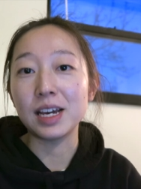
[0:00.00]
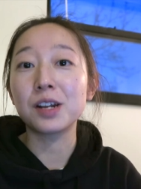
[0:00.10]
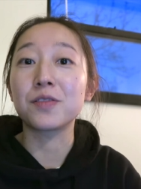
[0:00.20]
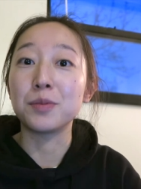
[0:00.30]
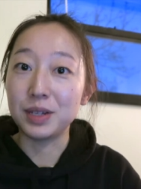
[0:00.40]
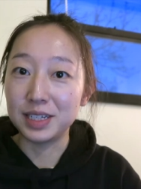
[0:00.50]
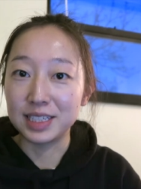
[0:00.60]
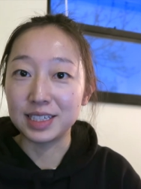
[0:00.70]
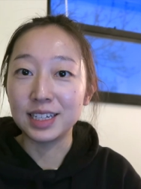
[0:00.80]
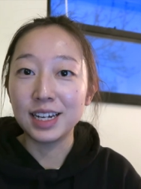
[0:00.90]
end of the
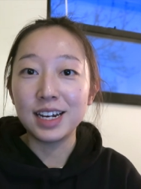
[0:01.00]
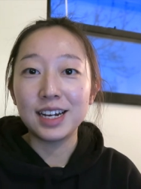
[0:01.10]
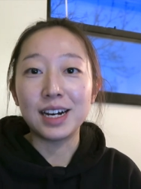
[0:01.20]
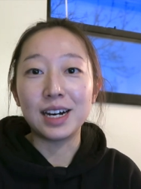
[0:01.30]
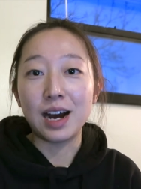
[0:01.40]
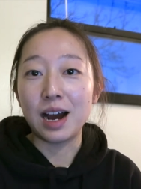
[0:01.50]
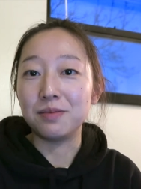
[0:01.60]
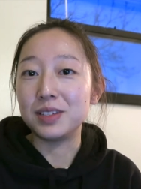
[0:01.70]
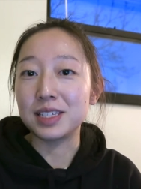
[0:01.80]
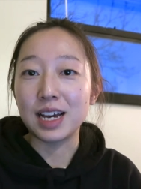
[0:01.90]
meeting uh,
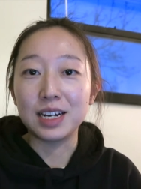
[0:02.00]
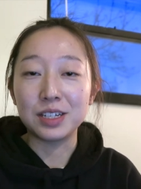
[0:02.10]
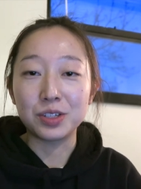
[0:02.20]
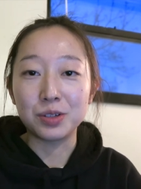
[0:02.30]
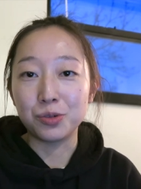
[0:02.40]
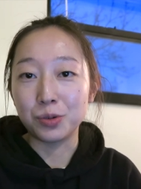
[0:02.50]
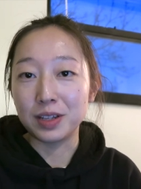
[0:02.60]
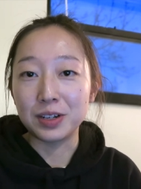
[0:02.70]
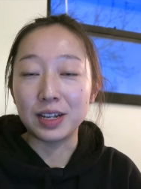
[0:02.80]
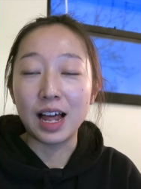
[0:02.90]
I've decided to
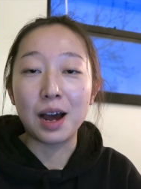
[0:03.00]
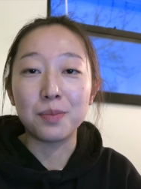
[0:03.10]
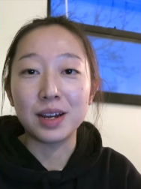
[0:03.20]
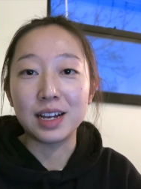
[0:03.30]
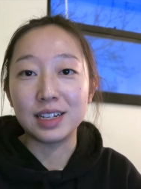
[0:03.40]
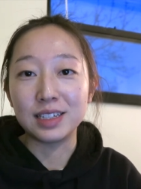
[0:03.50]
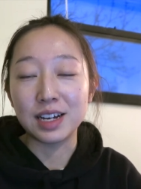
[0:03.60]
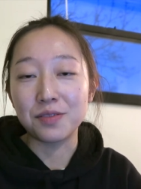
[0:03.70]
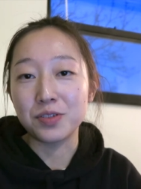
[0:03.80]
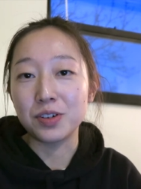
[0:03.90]
join their lab and
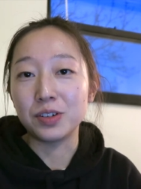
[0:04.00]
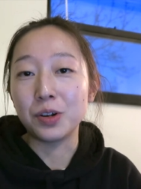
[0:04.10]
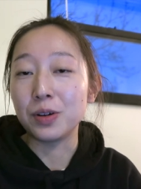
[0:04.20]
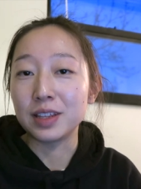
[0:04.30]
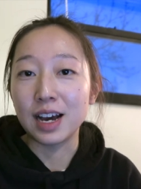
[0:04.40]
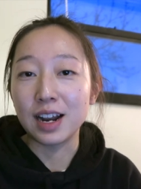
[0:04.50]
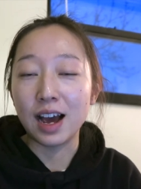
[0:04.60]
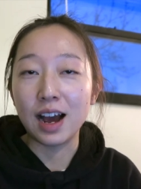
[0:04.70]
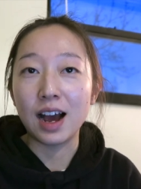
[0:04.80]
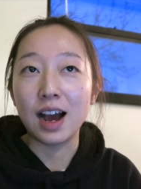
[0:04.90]
after knowing that
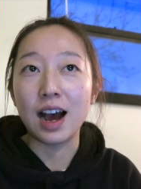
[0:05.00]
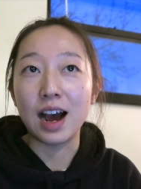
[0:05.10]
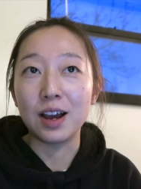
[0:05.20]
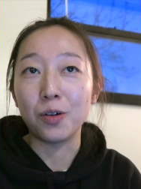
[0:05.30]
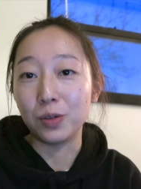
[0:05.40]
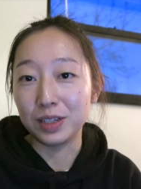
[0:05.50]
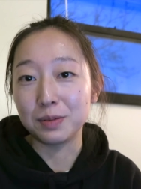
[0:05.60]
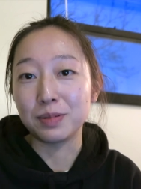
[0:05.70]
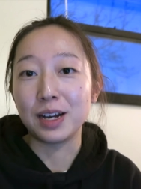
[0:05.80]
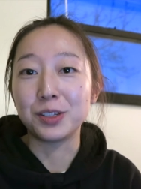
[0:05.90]
I only
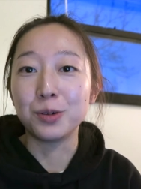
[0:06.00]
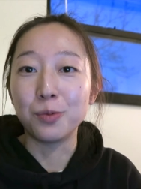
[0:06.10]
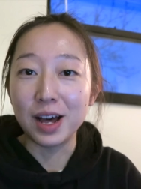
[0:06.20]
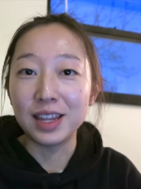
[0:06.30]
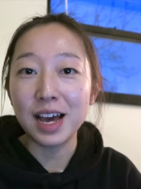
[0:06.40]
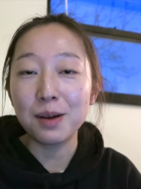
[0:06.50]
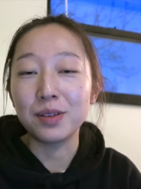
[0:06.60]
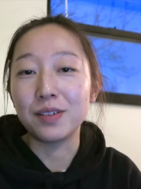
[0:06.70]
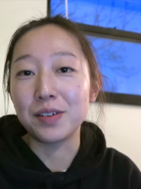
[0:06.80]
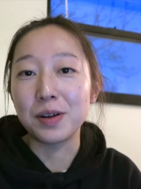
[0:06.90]
applied to one lab
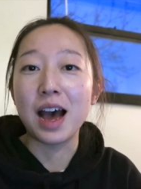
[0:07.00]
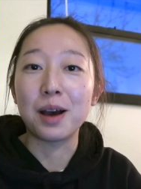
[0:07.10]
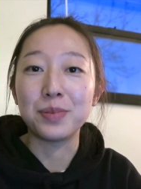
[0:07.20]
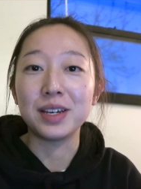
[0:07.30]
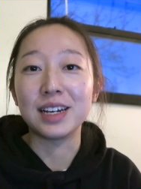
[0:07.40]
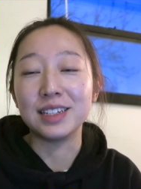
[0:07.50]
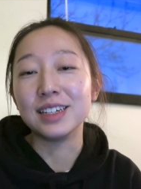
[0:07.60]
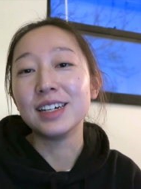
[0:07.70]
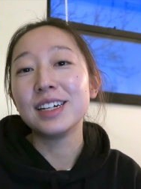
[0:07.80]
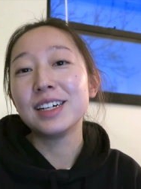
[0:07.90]
they're very happy and
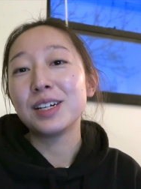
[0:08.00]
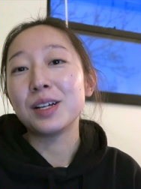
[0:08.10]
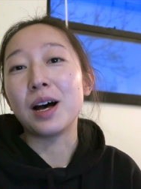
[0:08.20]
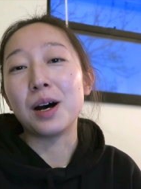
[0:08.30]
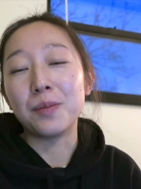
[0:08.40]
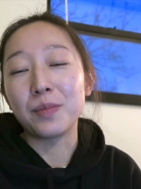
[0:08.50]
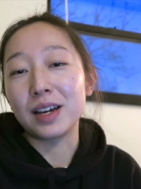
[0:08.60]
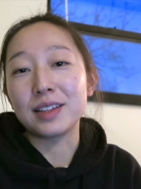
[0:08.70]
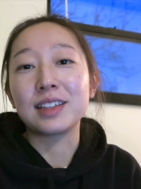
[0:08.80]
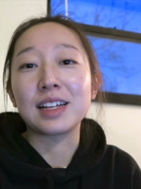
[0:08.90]
um,
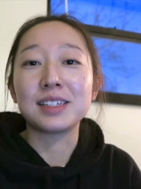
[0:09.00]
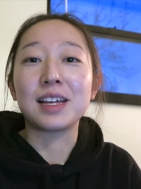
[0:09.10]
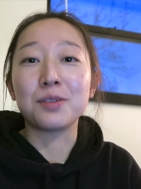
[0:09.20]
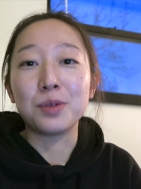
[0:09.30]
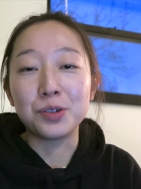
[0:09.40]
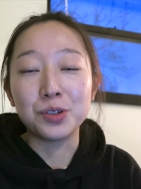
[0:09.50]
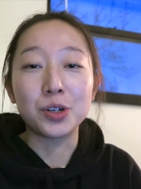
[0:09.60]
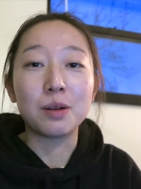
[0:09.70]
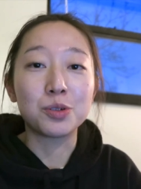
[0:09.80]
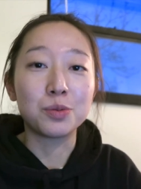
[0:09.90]
I think that's another way to
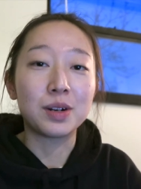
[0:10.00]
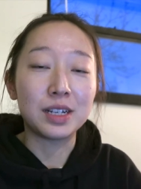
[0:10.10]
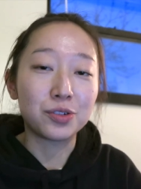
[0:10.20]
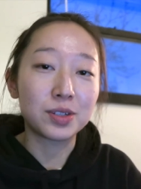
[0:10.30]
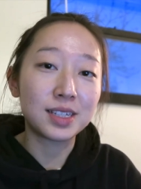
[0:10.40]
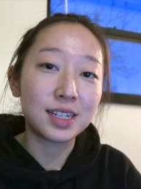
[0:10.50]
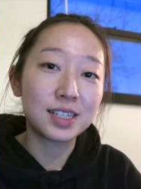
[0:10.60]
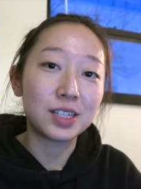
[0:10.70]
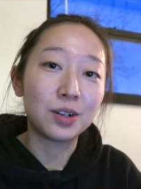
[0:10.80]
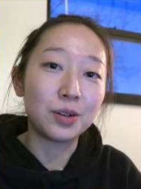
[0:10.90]
show I'm super interested.
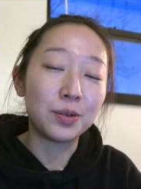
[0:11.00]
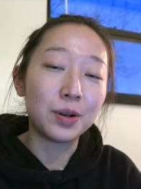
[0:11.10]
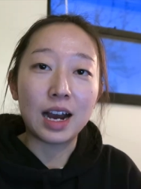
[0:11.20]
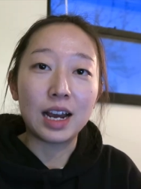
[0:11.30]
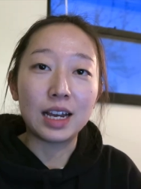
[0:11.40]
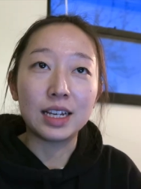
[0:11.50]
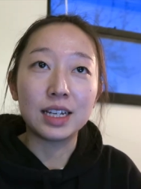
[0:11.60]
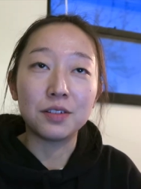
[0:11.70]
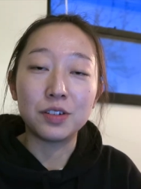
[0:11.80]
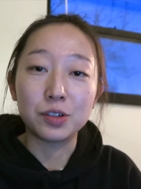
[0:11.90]
So I
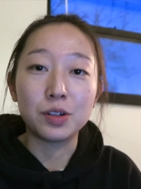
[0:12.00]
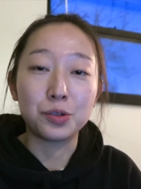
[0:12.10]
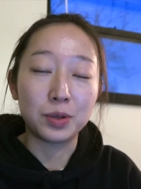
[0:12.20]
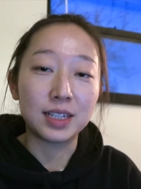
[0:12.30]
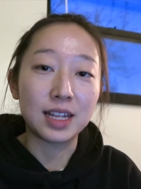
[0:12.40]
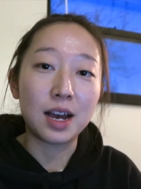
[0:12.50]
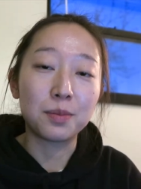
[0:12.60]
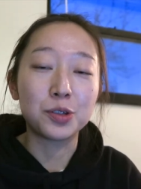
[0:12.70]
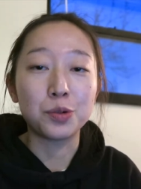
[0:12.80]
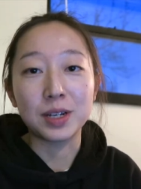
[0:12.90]
officially joined
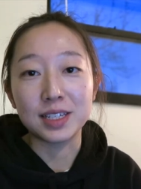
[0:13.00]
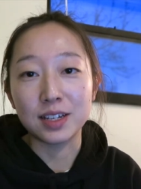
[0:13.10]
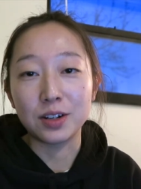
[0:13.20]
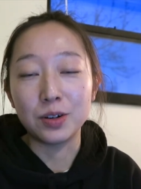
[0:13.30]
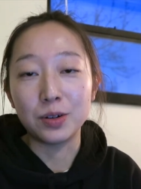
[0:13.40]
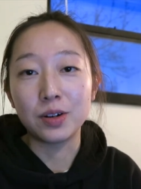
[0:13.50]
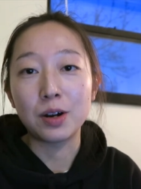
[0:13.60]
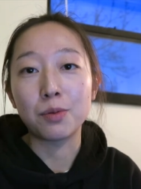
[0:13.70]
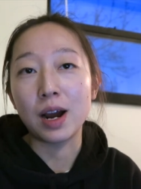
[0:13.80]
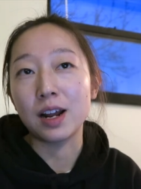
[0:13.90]
lab two weeks ago,
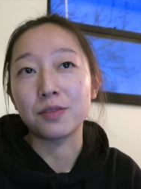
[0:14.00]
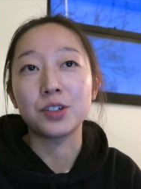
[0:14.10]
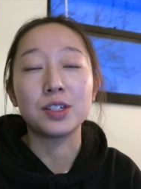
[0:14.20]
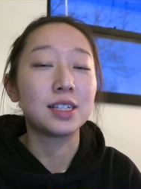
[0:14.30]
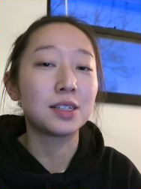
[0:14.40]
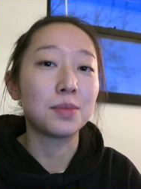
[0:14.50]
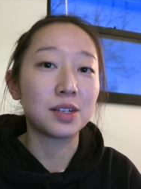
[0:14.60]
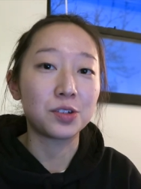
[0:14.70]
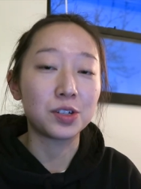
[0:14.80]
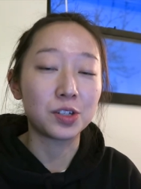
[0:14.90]
right after the
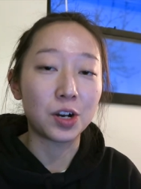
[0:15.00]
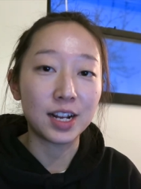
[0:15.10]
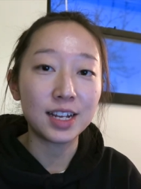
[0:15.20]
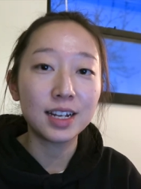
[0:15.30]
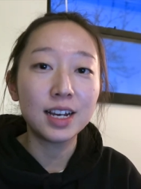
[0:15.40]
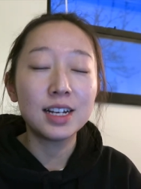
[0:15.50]
semester started.